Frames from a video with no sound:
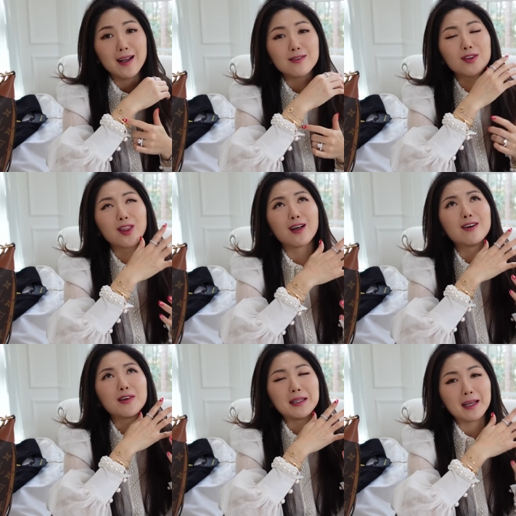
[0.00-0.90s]
have
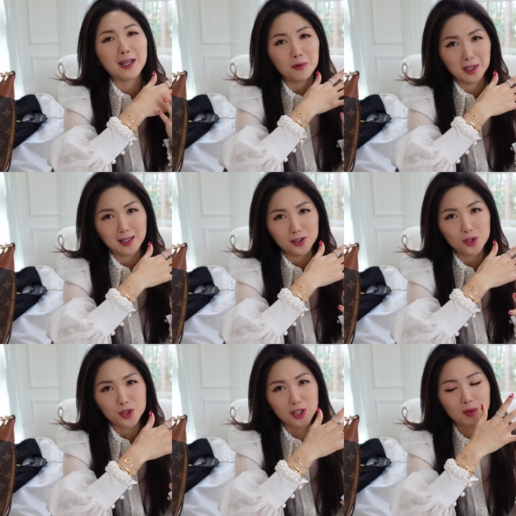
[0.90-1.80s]
love and hate
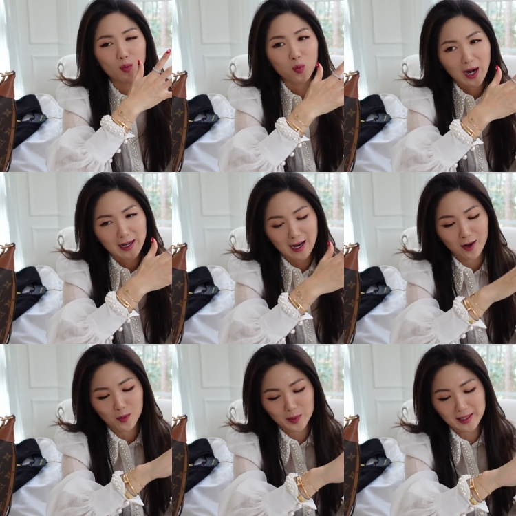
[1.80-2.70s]
relationship right
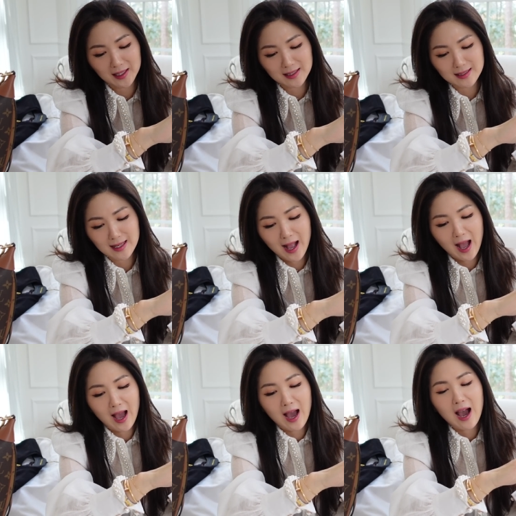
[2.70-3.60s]
now because
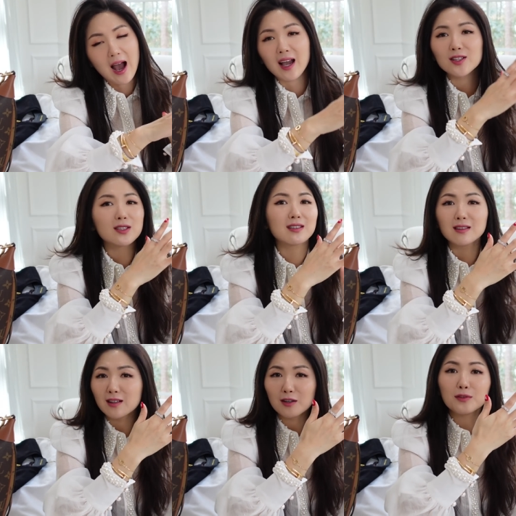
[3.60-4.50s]
I just
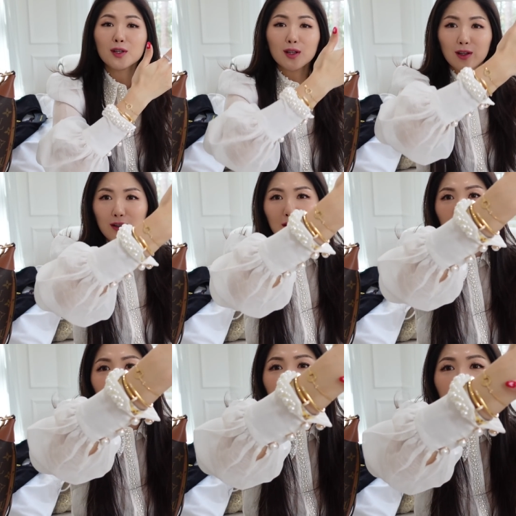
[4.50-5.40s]
love the look
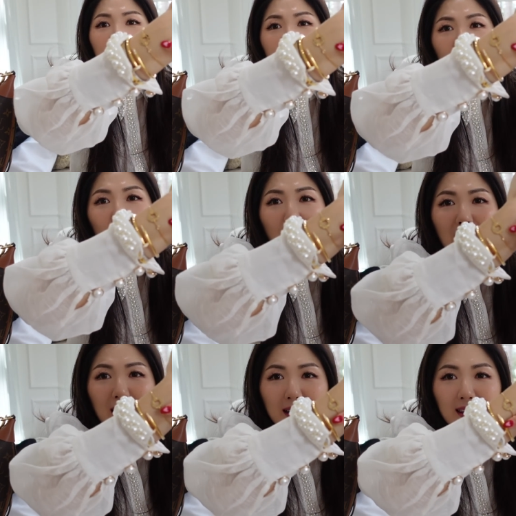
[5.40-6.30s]
of it
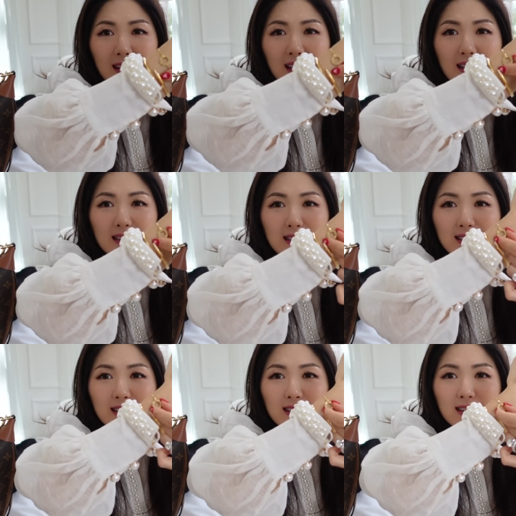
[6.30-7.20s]
when
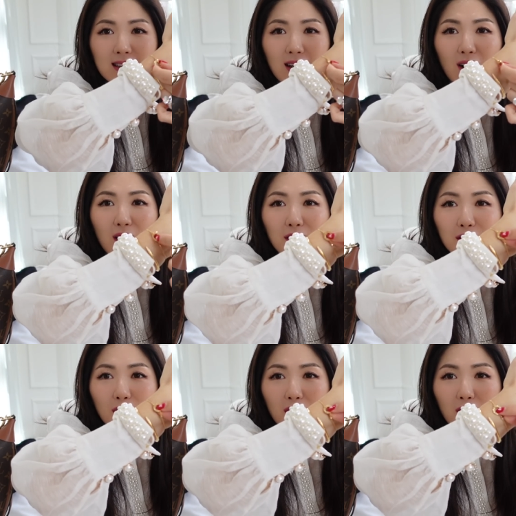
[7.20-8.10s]
it's on
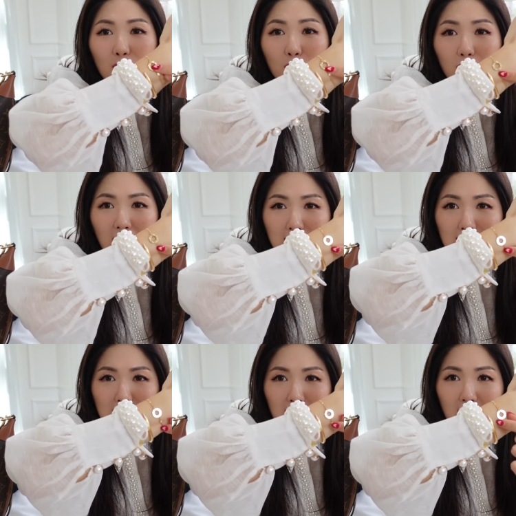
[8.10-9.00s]
the right
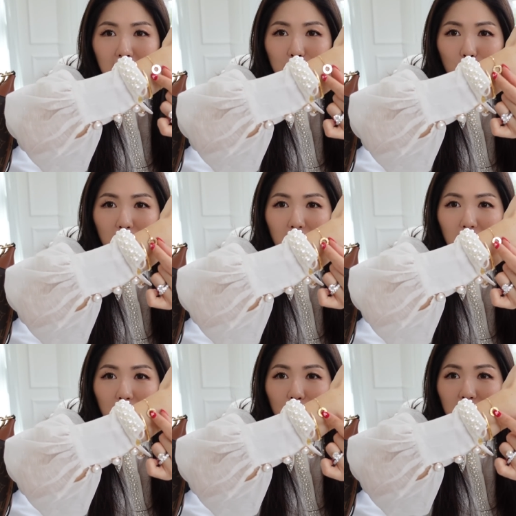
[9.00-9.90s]
side
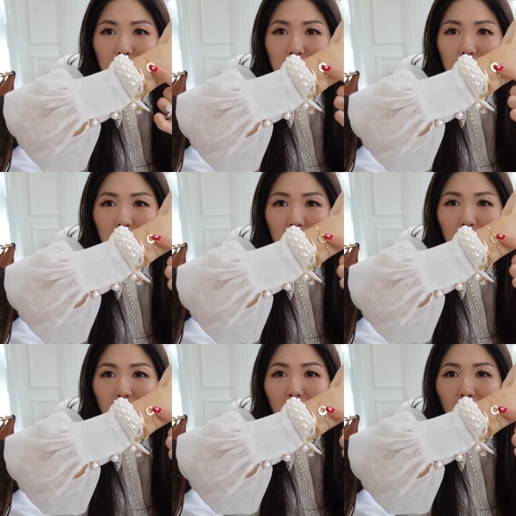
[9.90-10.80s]
where you can
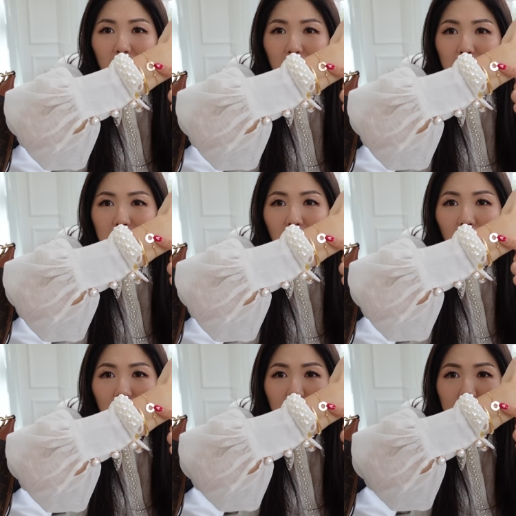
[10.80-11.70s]
see the
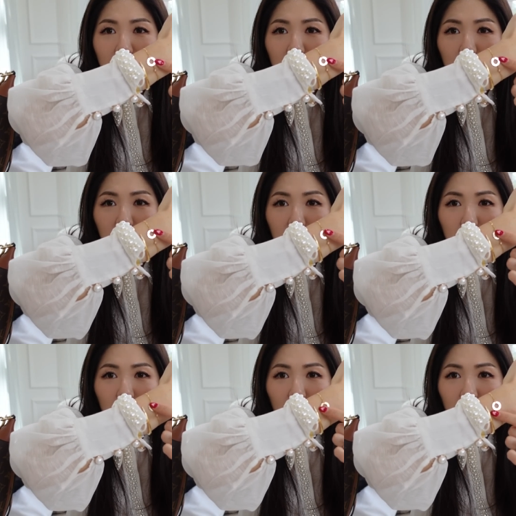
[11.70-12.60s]
tiny
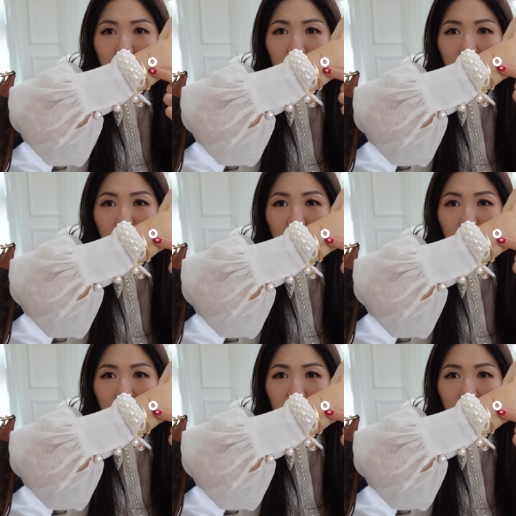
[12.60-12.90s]
diamond, but